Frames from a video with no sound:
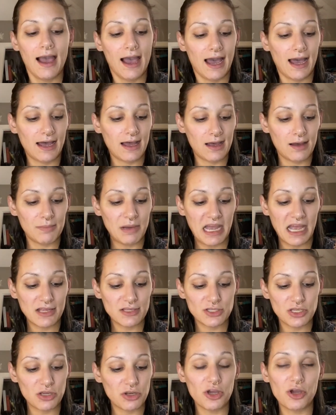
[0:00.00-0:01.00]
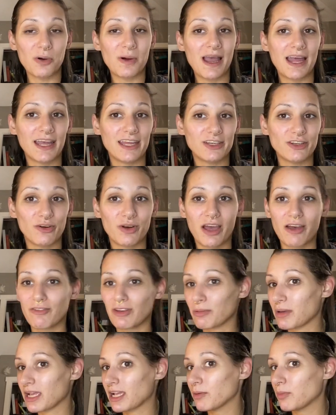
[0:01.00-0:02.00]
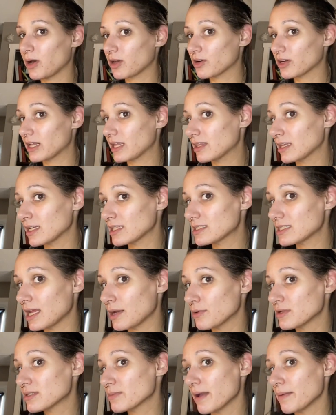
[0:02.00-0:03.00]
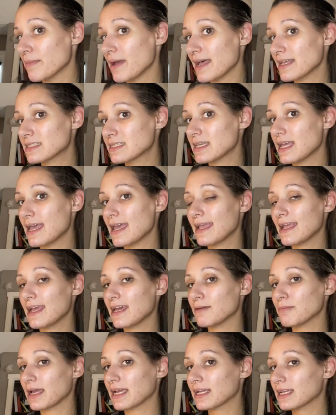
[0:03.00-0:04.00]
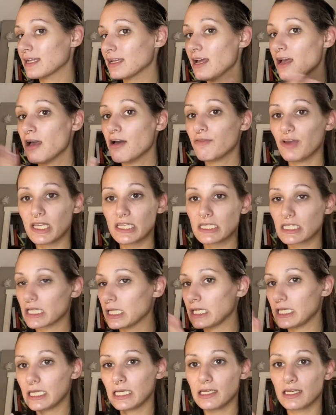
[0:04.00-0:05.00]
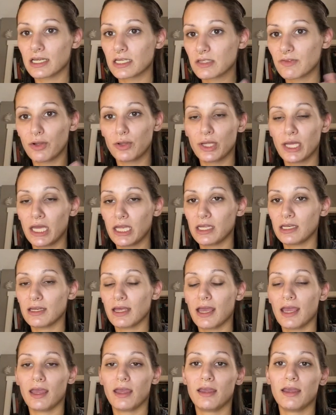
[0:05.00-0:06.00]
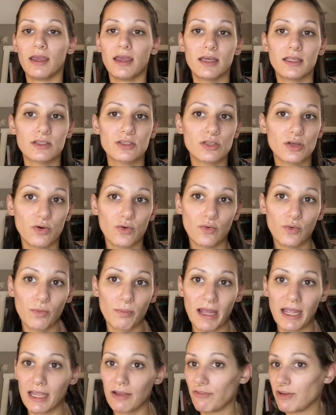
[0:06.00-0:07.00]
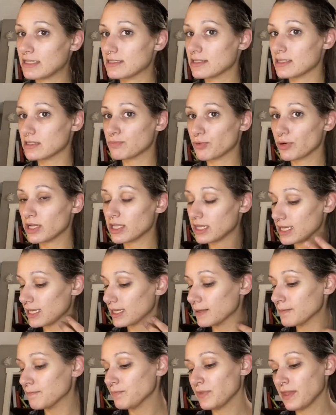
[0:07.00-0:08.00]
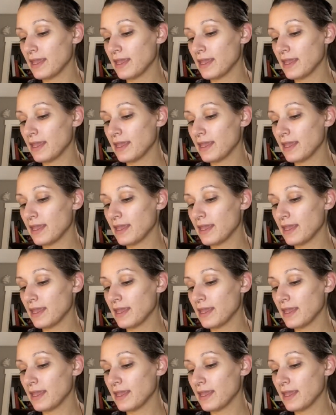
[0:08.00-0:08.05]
Um, I also know I don't have any makeup on or anything. Today was my mask day and my face cleaning, exfoliating day, and so my face is breathing.